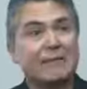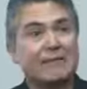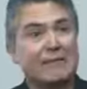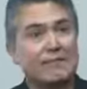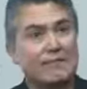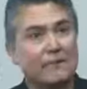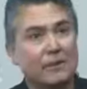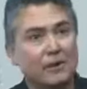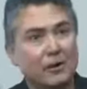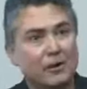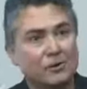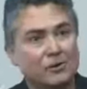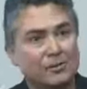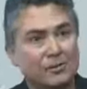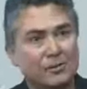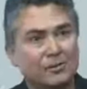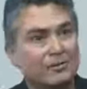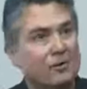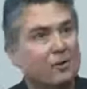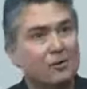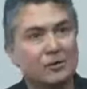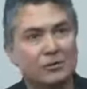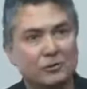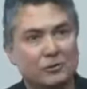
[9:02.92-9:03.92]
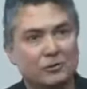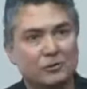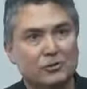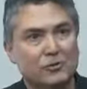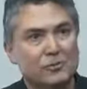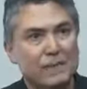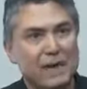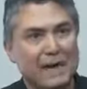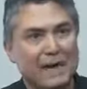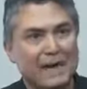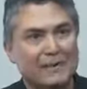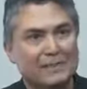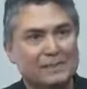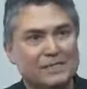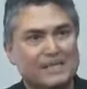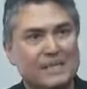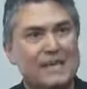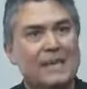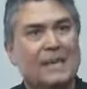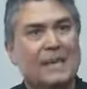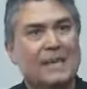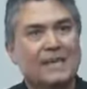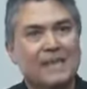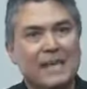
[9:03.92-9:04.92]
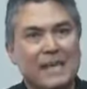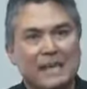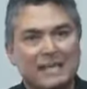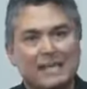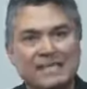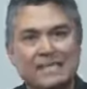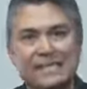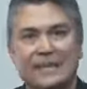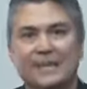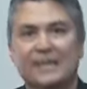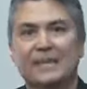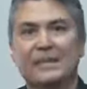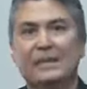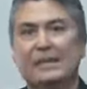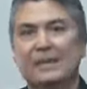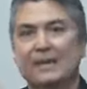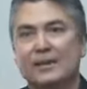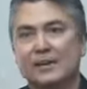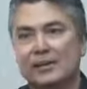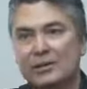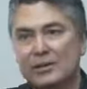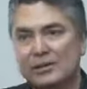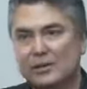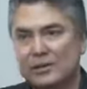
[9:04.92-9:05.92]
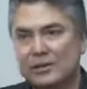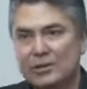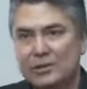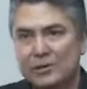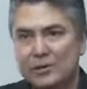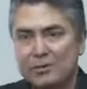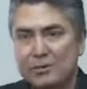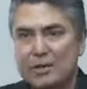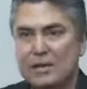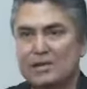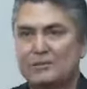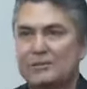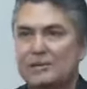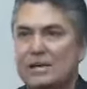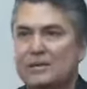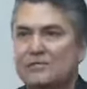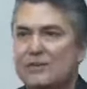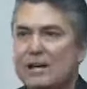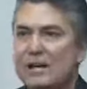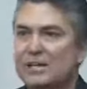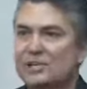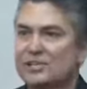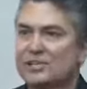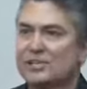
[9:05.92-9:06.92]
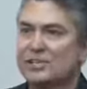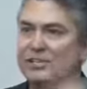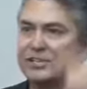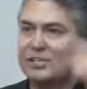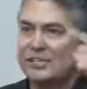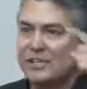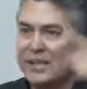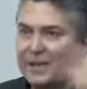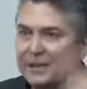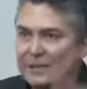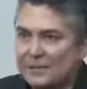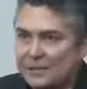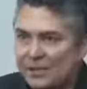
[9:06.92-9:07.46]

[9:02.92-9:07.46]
and we've plotted them on Google Maps. Next thing, you ask for directions.